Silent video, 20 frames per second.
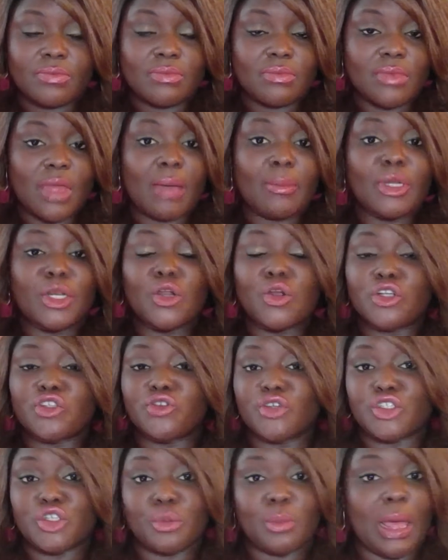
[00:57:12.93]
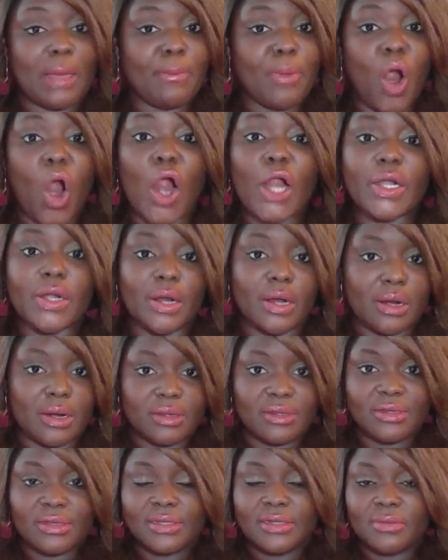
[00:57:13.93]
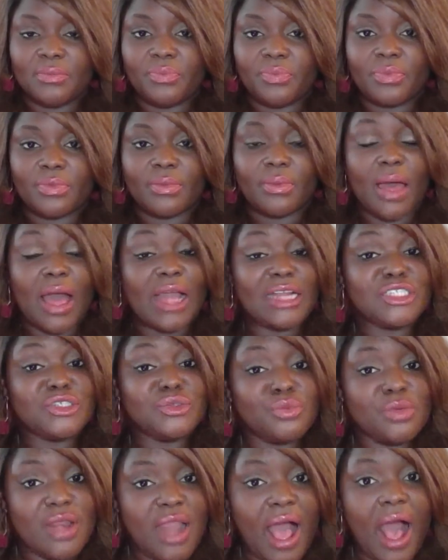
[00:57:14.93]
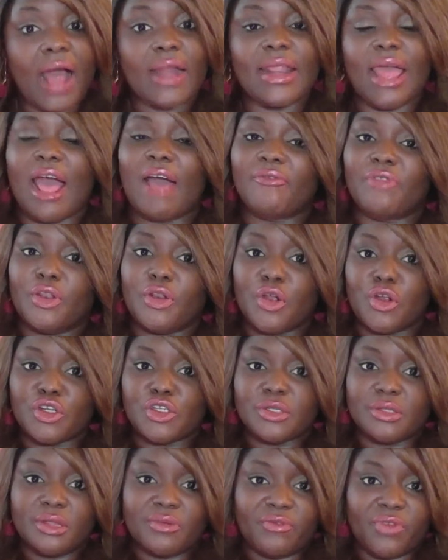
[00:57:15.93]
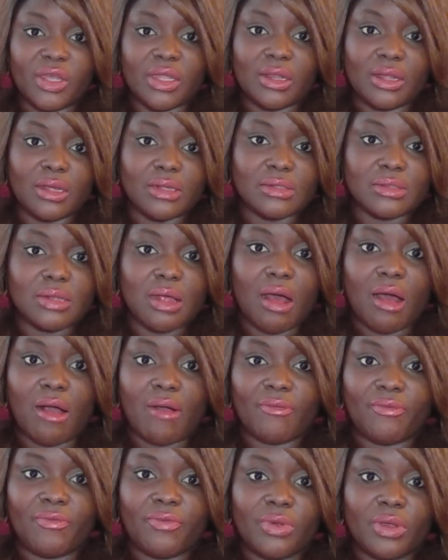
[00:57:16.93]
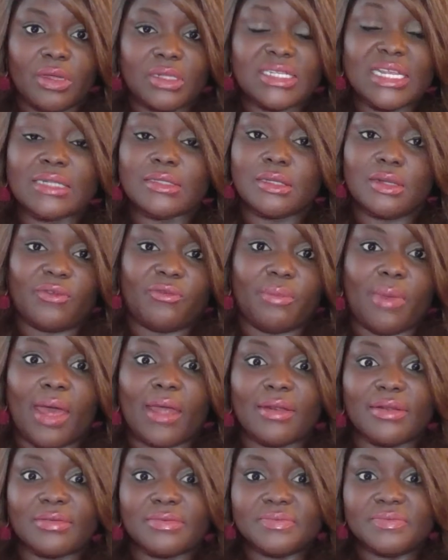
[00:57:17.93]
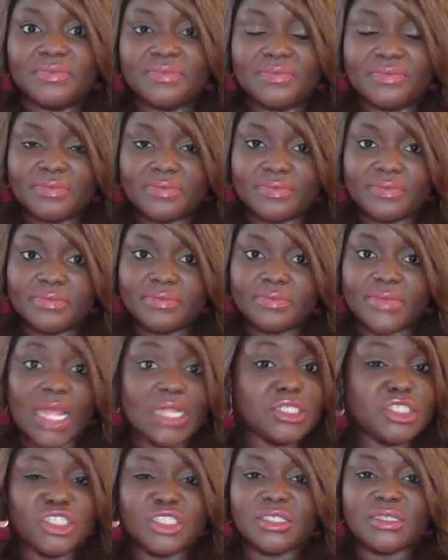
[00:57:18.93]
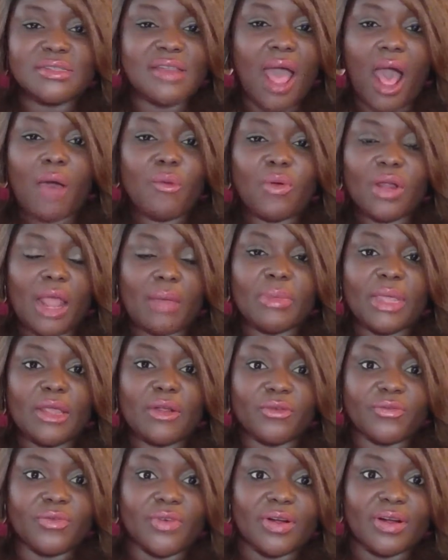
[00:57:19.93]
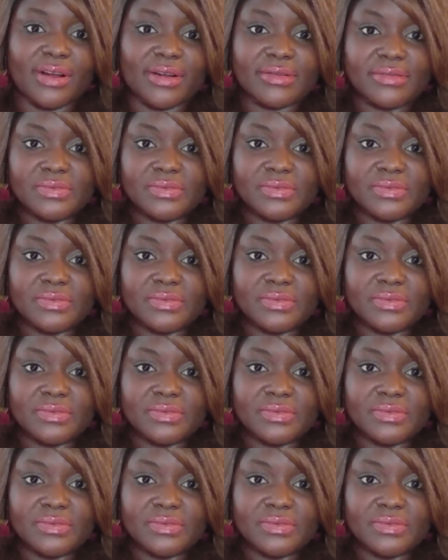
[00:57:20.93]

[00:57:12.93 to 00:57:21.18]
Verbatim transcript: I'm a nurturer to my partner. I do not have to nurture the feelings of sensitive men. That's just not what I'm here for.